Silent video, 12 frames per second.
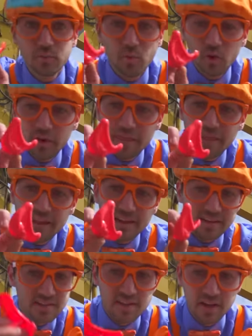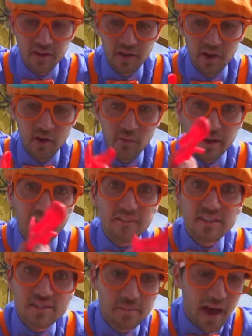more things. We have a
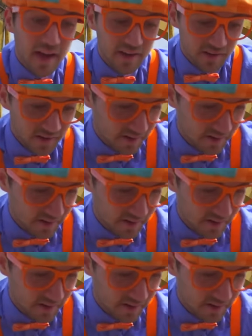smile.